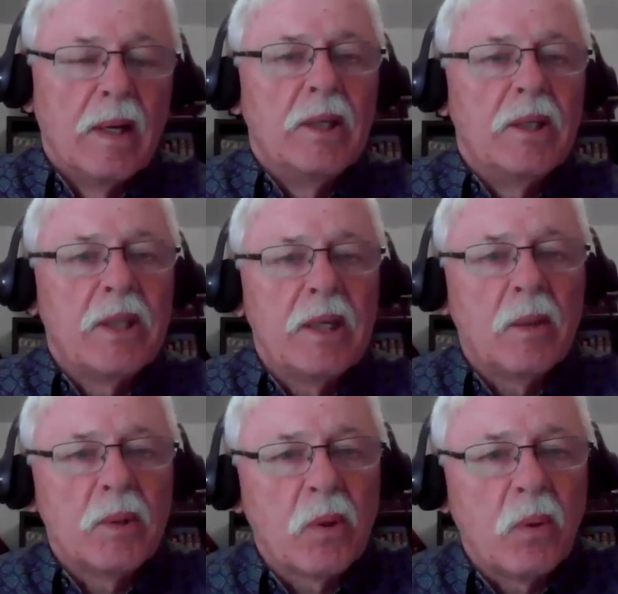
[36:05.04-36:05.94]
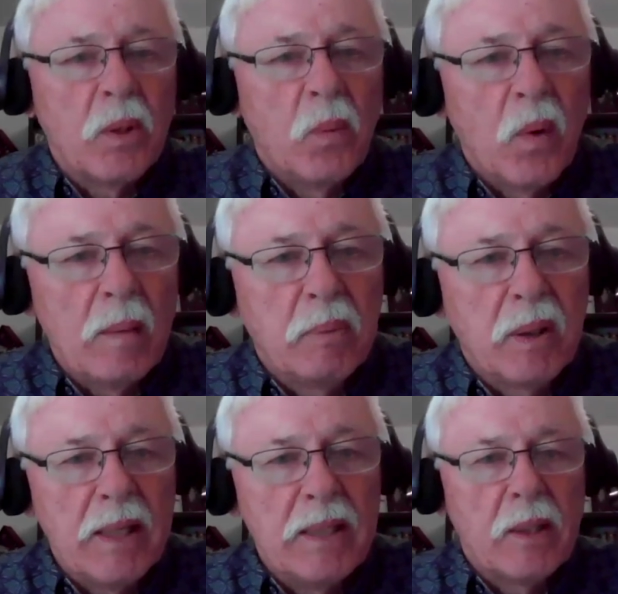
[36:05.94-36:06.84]
You see, there was only one
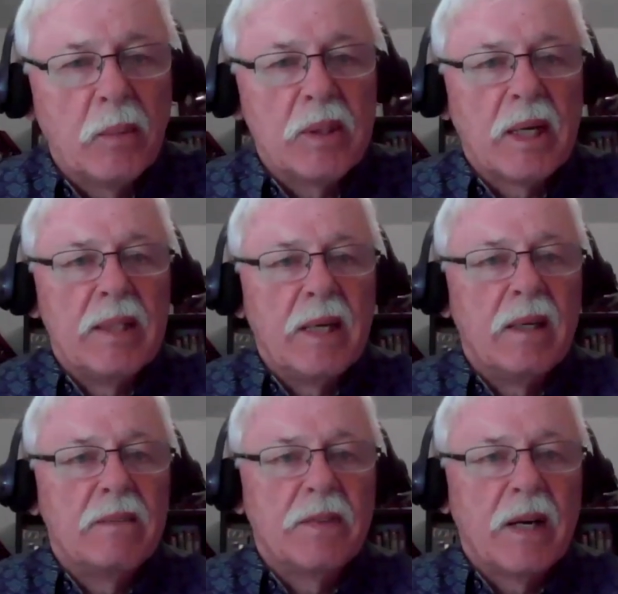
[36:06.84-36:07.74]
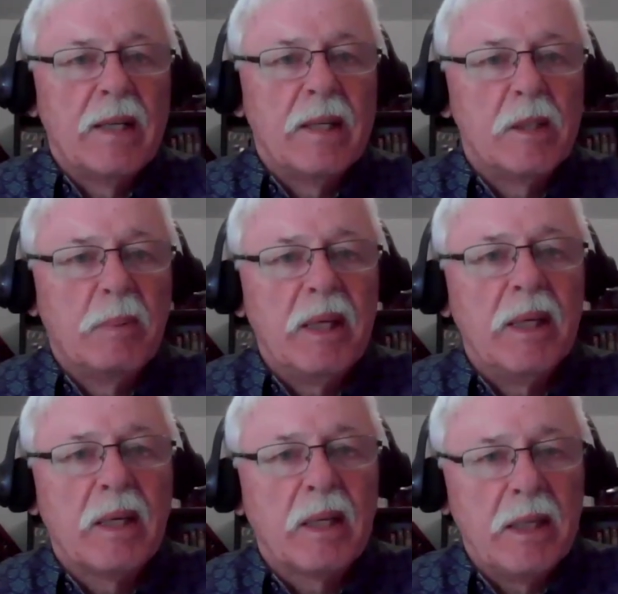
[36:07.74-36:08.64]
place that was identified as
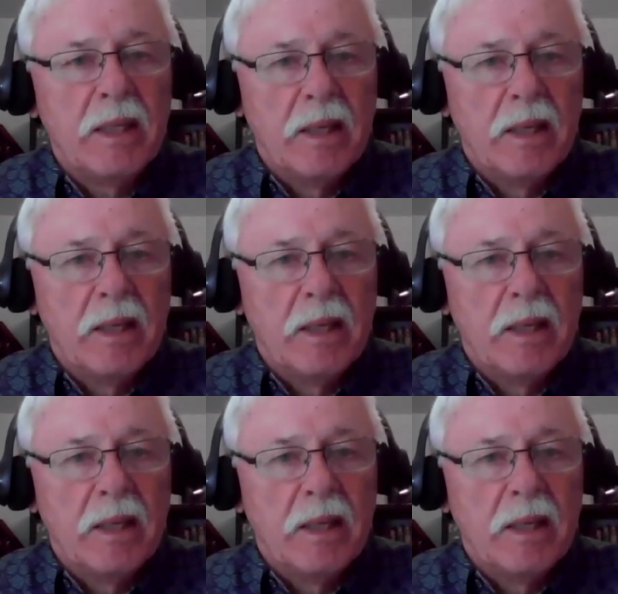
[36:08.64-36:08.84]
being clean